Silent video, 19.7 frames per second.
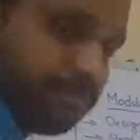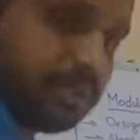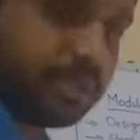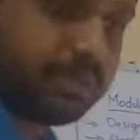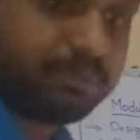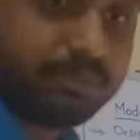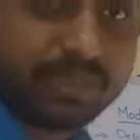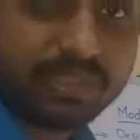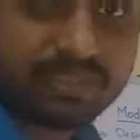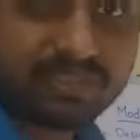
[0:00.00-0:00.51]

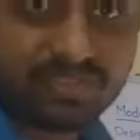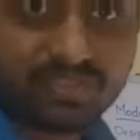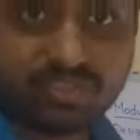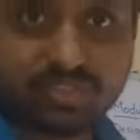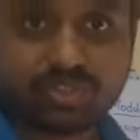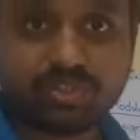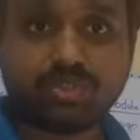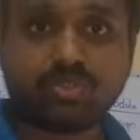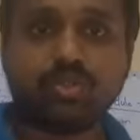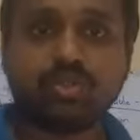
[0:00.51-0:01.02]

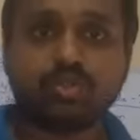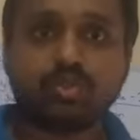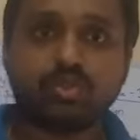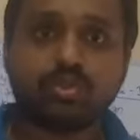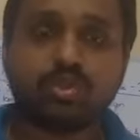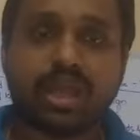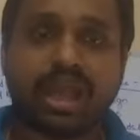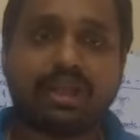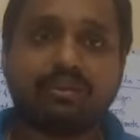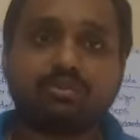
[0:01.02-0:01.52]
purpose,
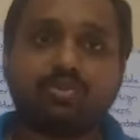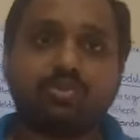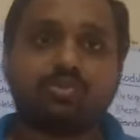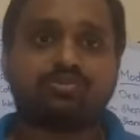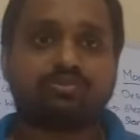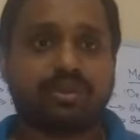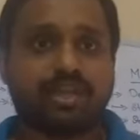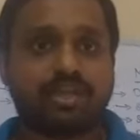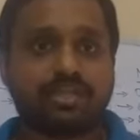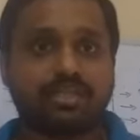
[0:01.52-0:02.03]
you have to
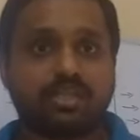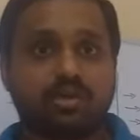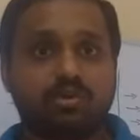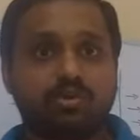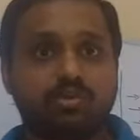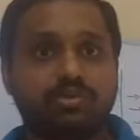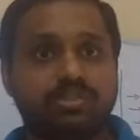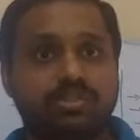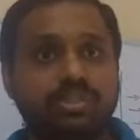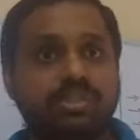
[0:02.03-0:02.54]
find
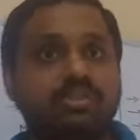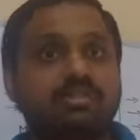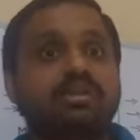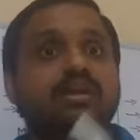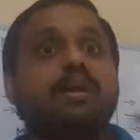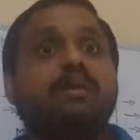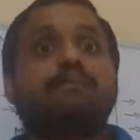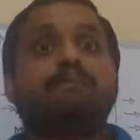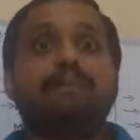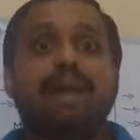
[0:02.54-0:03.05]
out the
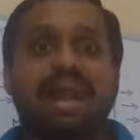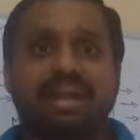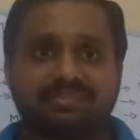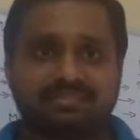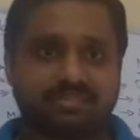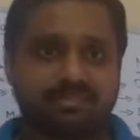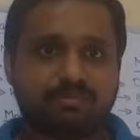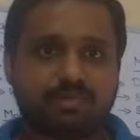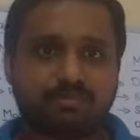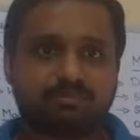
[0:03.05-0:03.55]

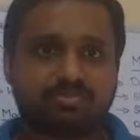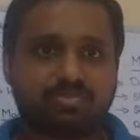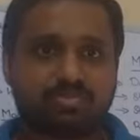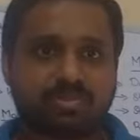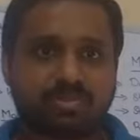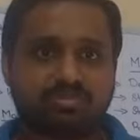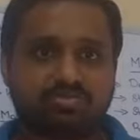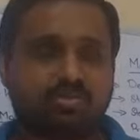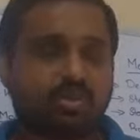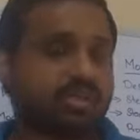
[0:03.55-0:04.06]
maximum
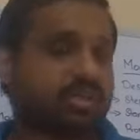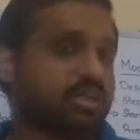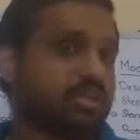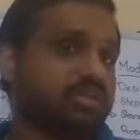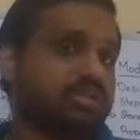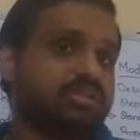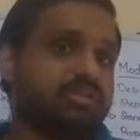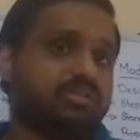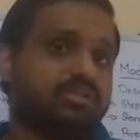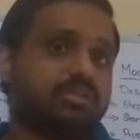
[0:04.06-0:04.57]
stress. What
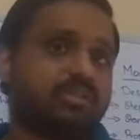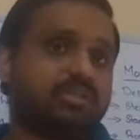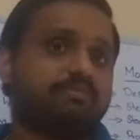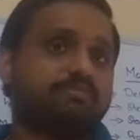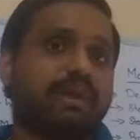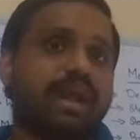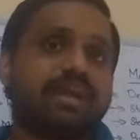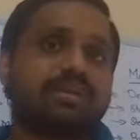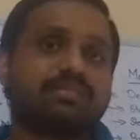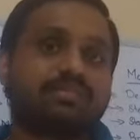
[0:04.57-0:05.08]
are the
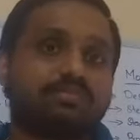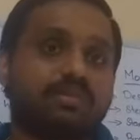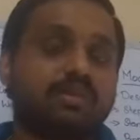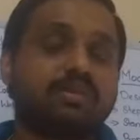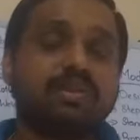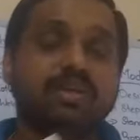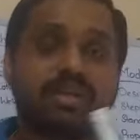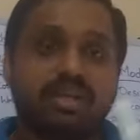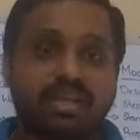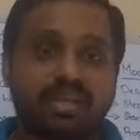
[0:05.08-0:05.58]

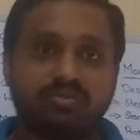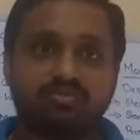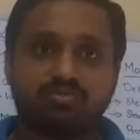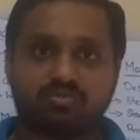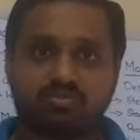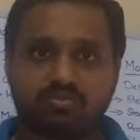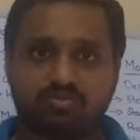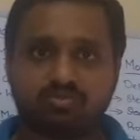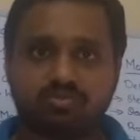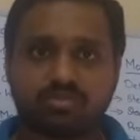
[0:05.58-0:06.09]
maximum in
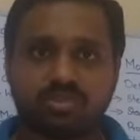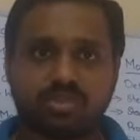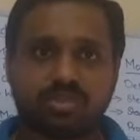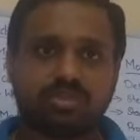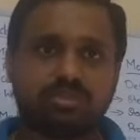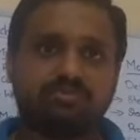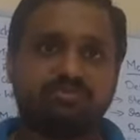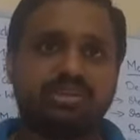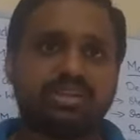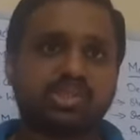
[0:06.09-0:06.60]

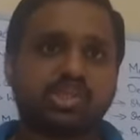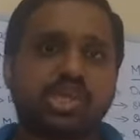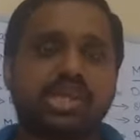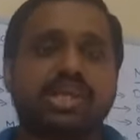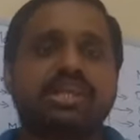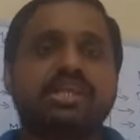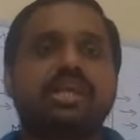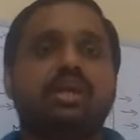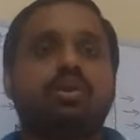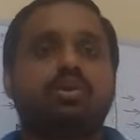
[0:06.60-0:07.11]
which
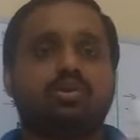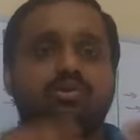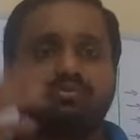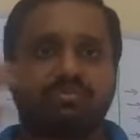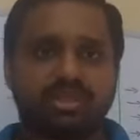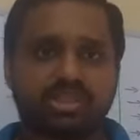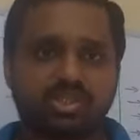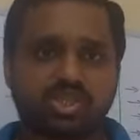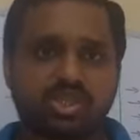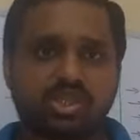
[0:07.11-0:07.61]
area or
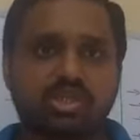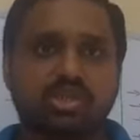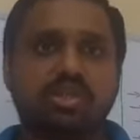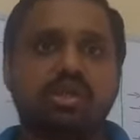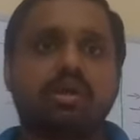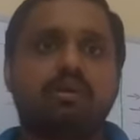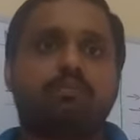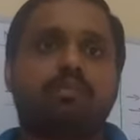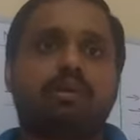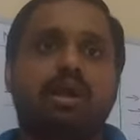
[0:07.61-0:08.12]
which
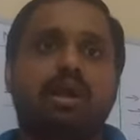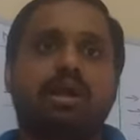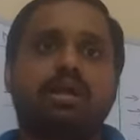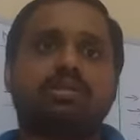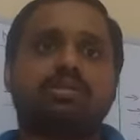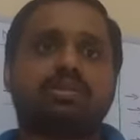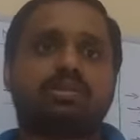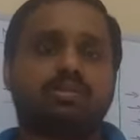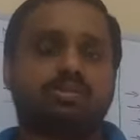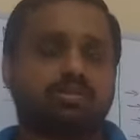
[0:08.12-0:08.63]

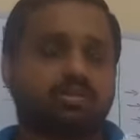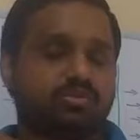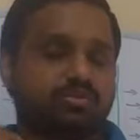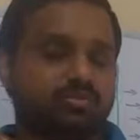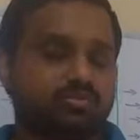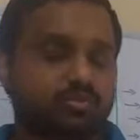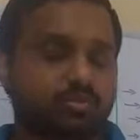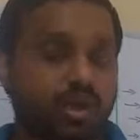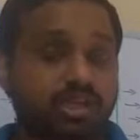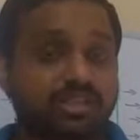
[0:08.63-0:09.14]
part, or
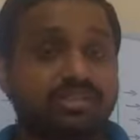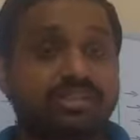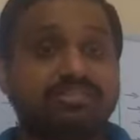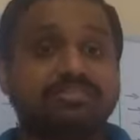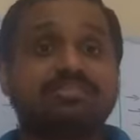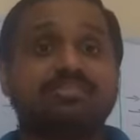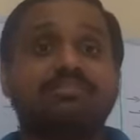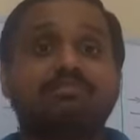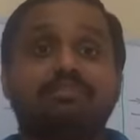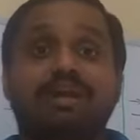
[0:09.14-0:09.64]
what
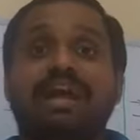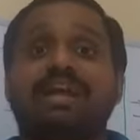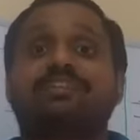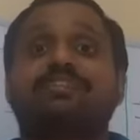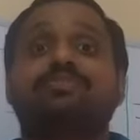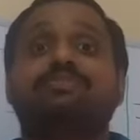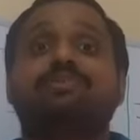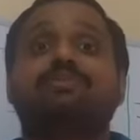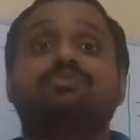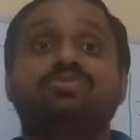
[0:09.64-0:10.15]
is the
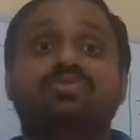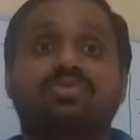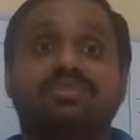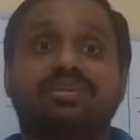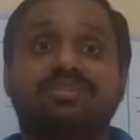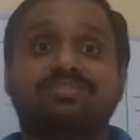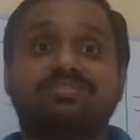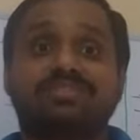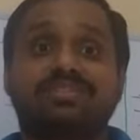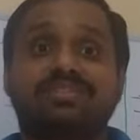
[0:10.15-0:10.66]
maximum
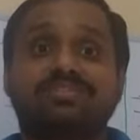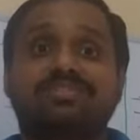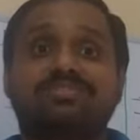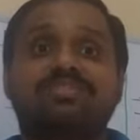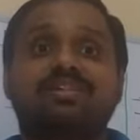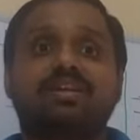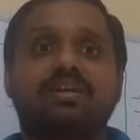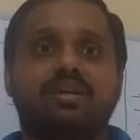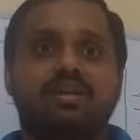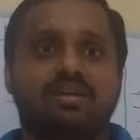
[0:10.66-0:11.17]
stresses